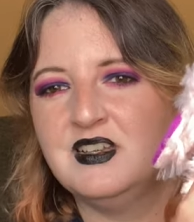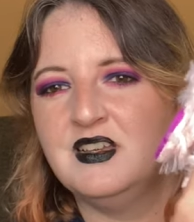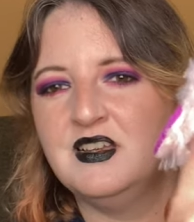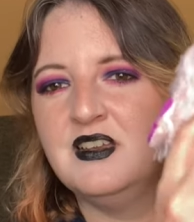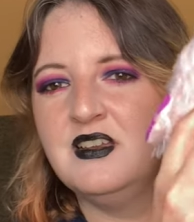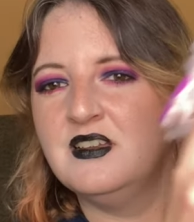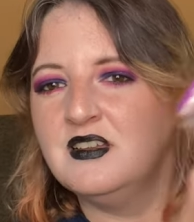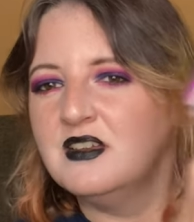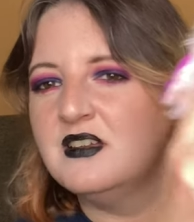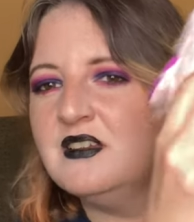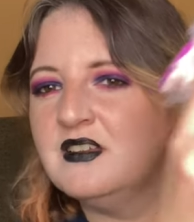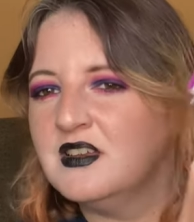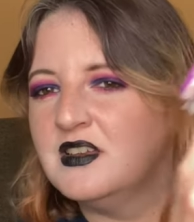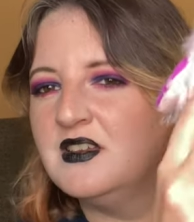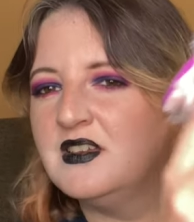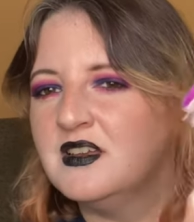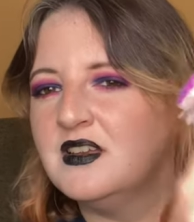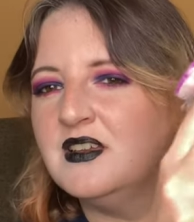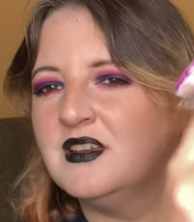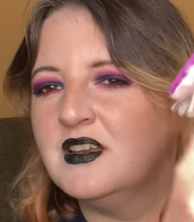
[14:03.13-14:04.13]

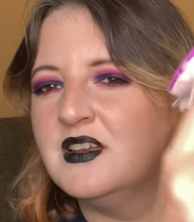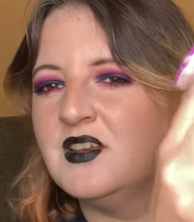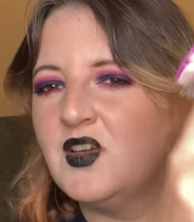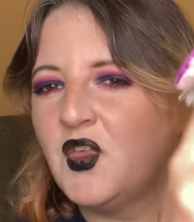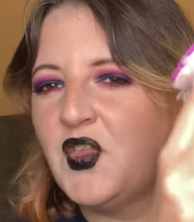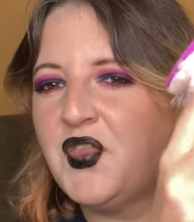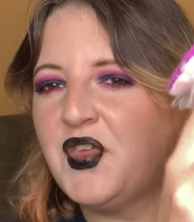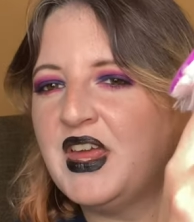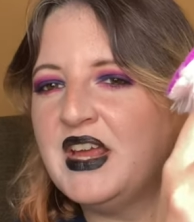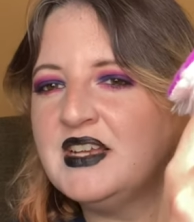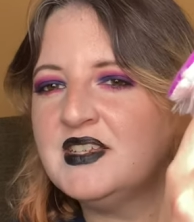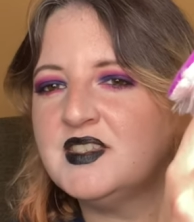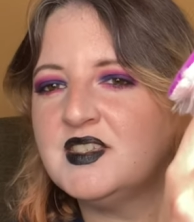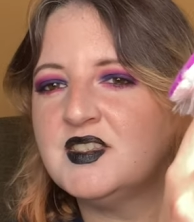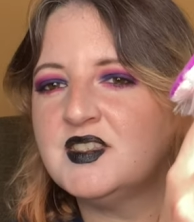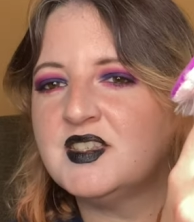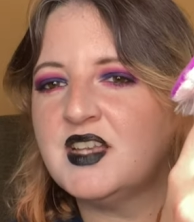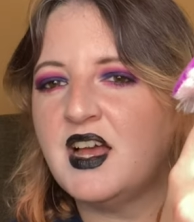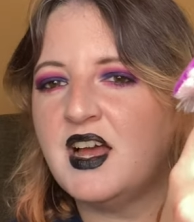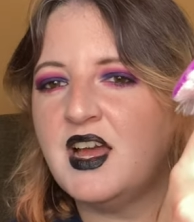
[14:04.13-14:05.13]
things
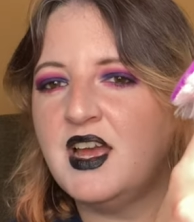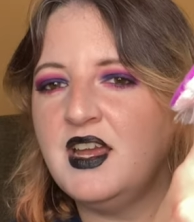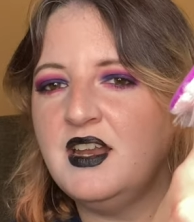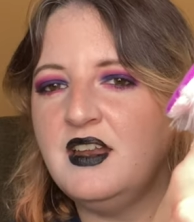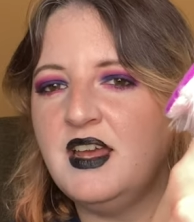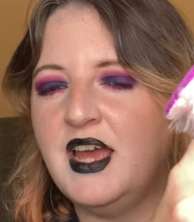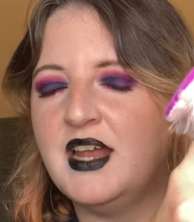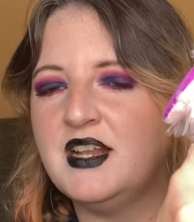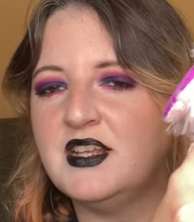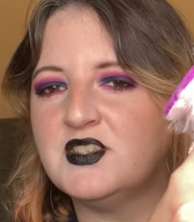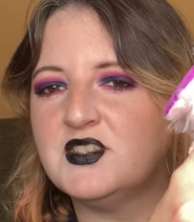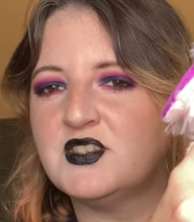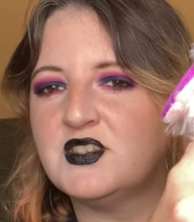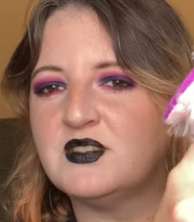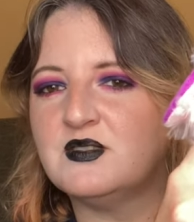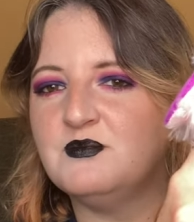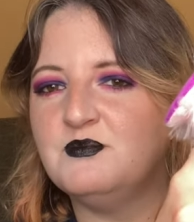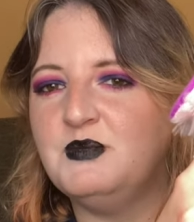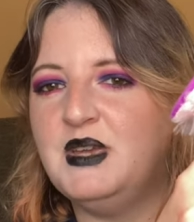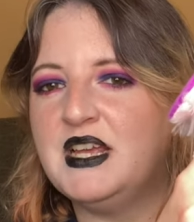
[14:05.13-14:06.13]
inside and it's
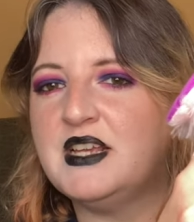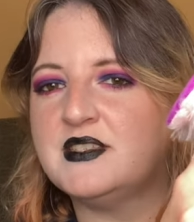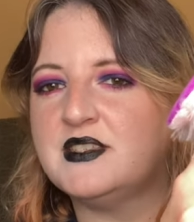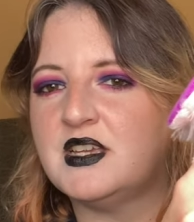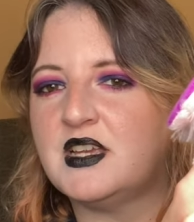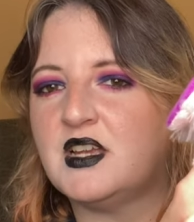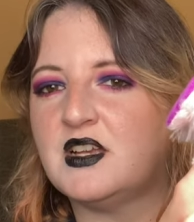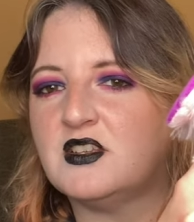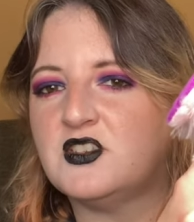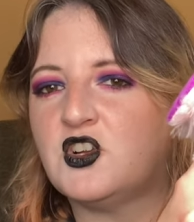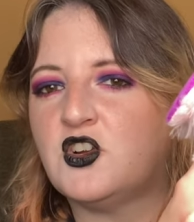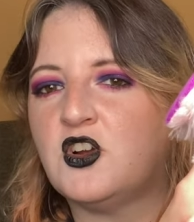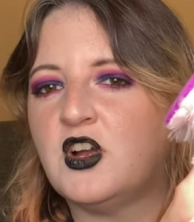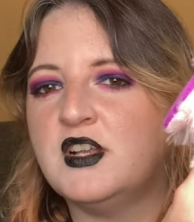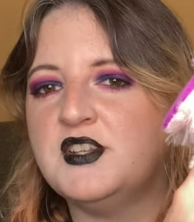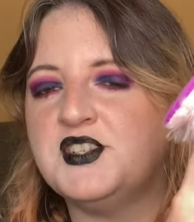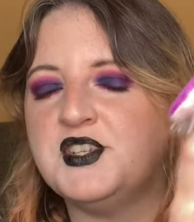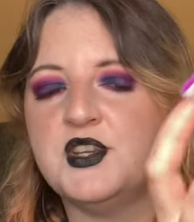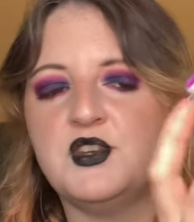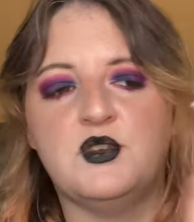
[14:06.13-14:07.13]
makes like a
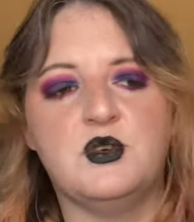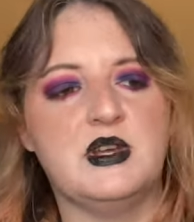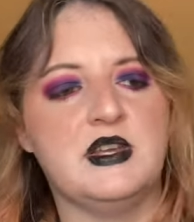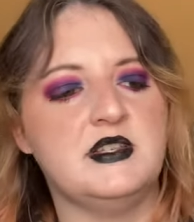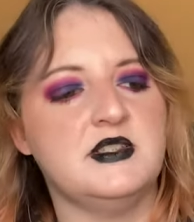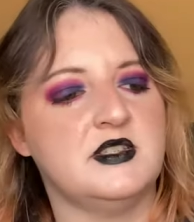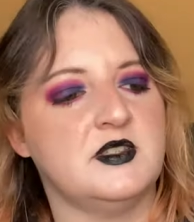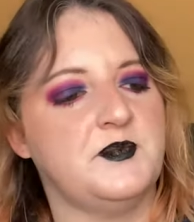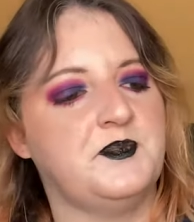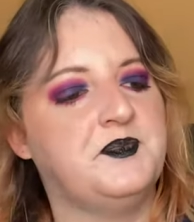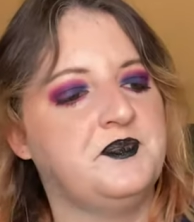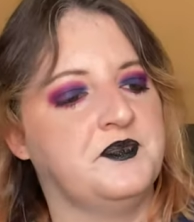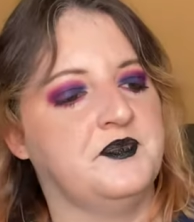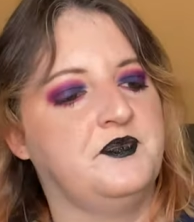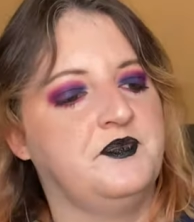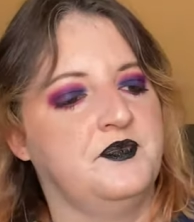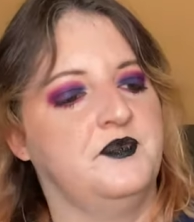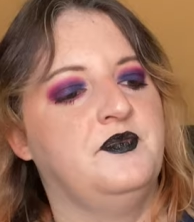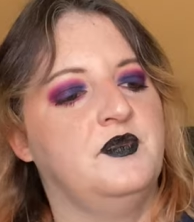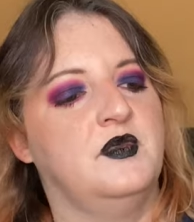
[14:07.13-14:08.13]
crunching
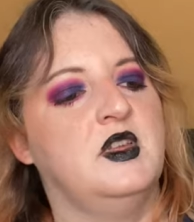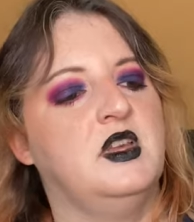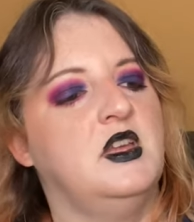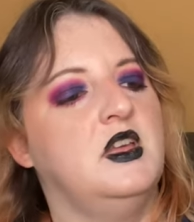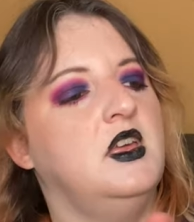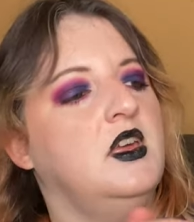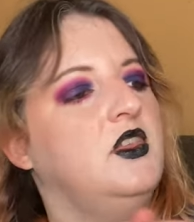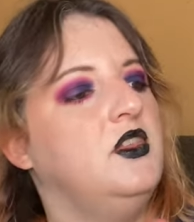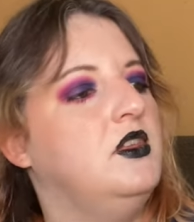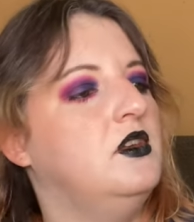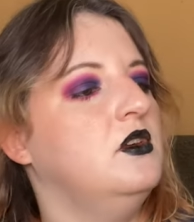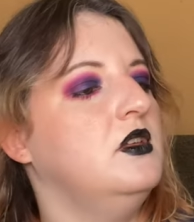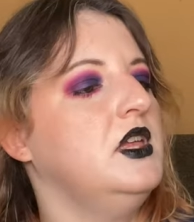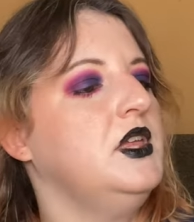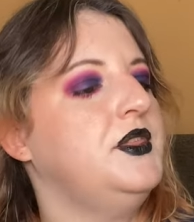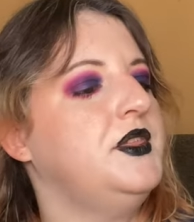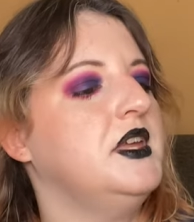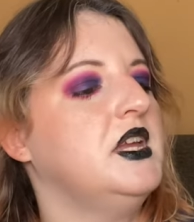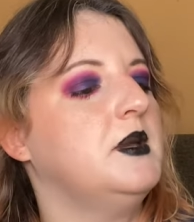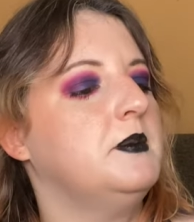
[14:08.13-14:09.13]
noise. The only
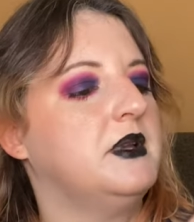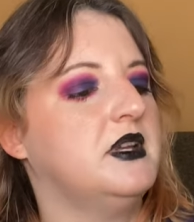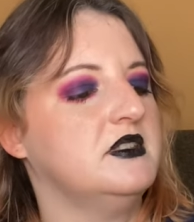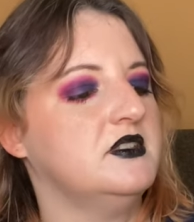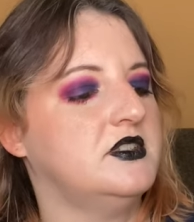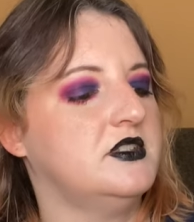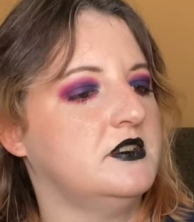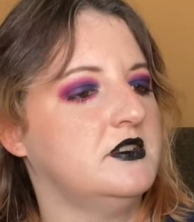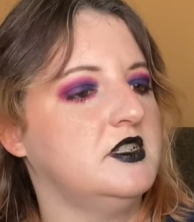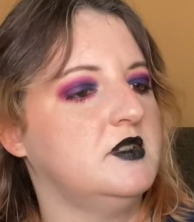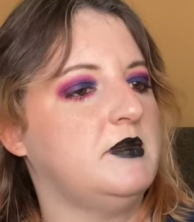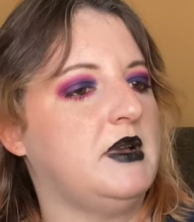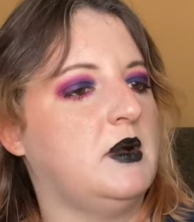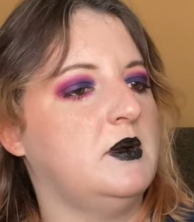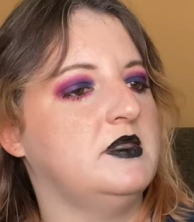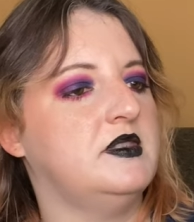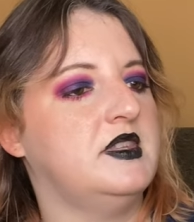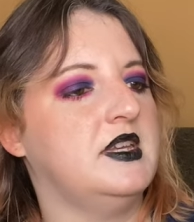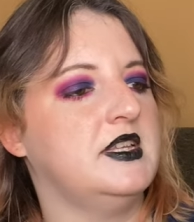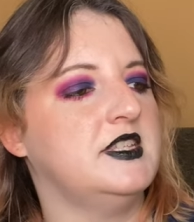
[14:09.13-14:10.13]
thing I'm concerned about
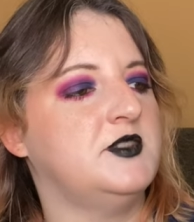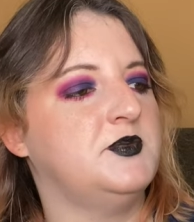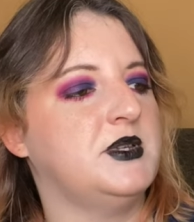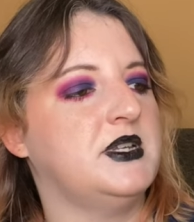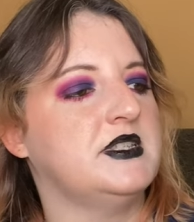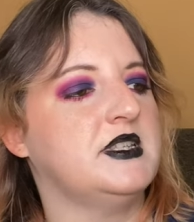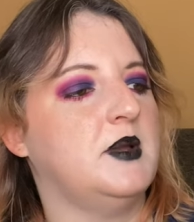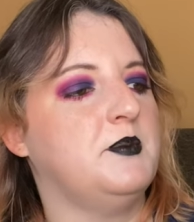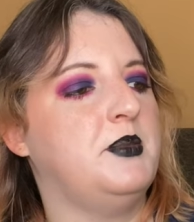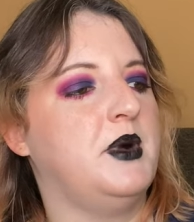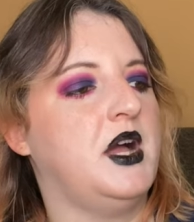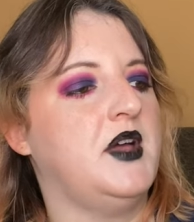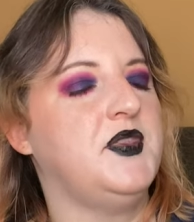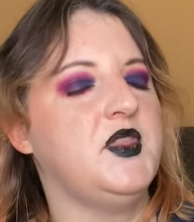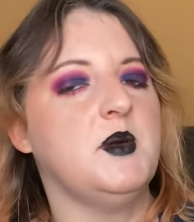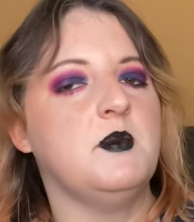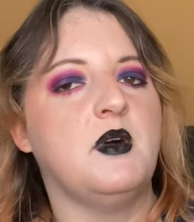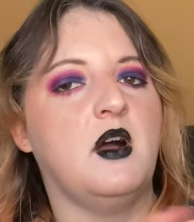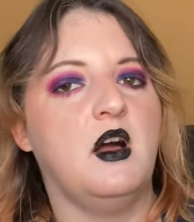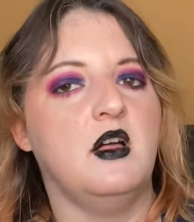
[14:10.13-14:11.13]
with this, because I bought
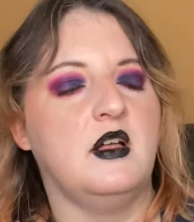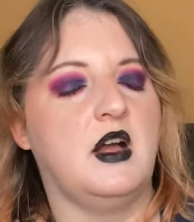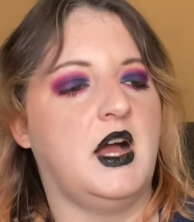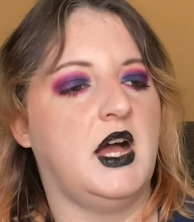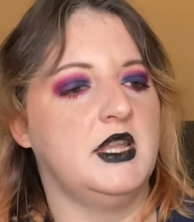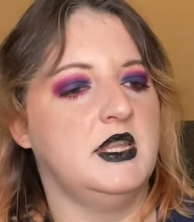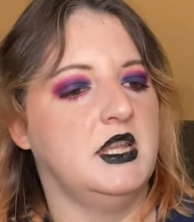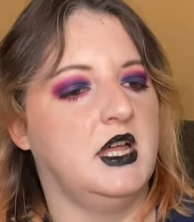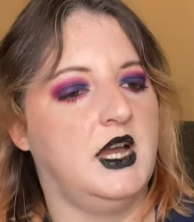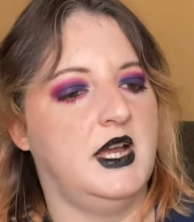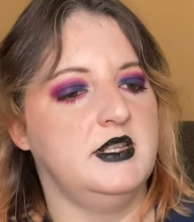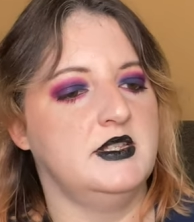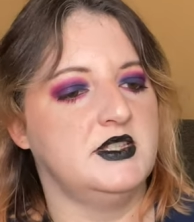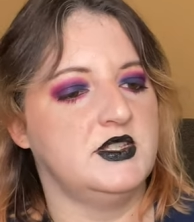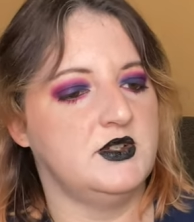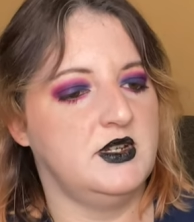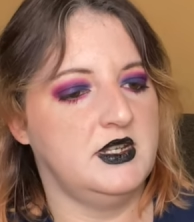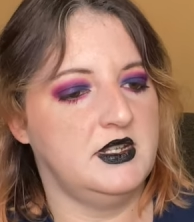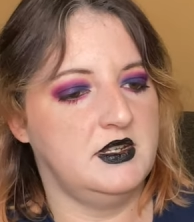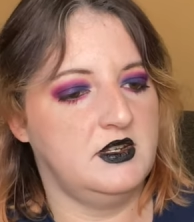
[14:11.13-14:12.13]
them all online,
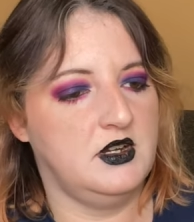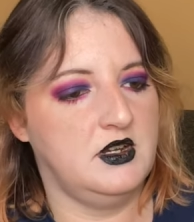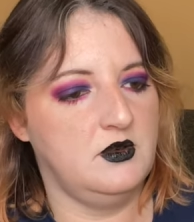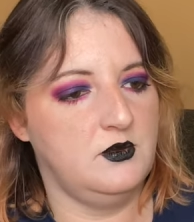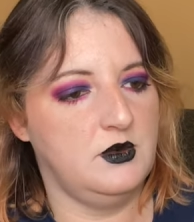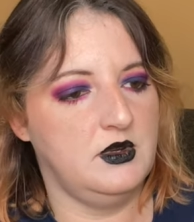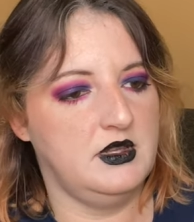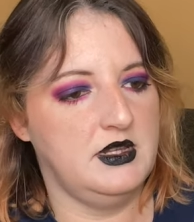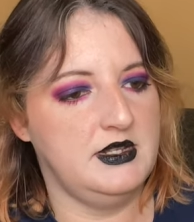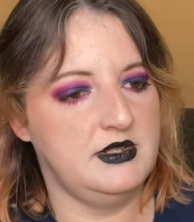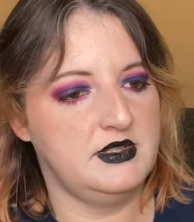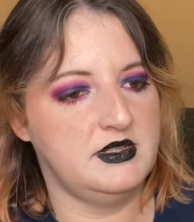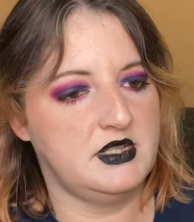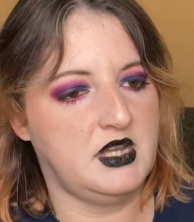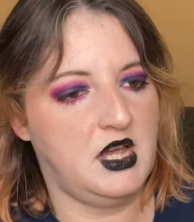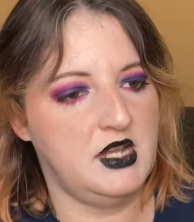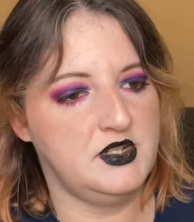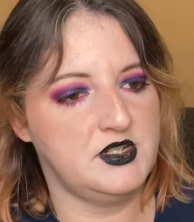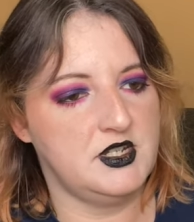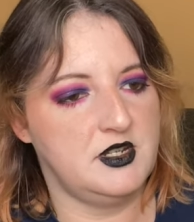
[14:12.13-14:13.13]
so I couldn't really
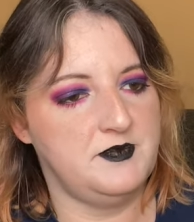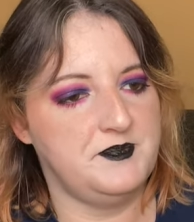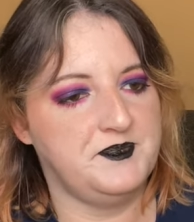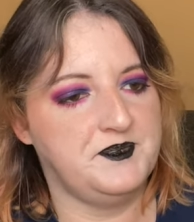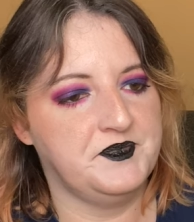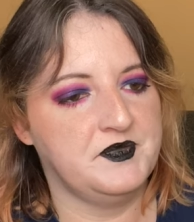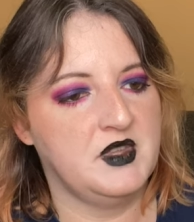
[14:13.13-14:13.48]
touch them.